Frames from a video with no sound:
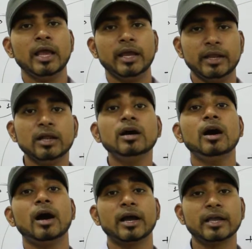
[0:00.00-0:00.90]
in
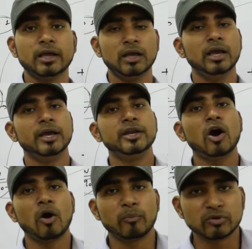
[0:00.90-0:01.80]
a
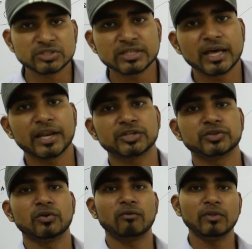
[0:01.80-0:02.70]
opposite
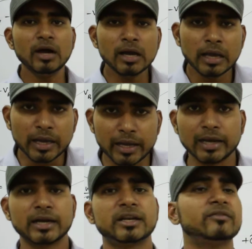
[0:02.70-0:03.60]
direction of the
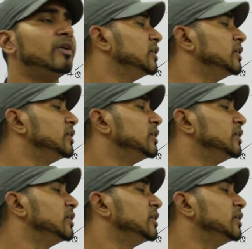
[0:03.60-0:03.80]
electric field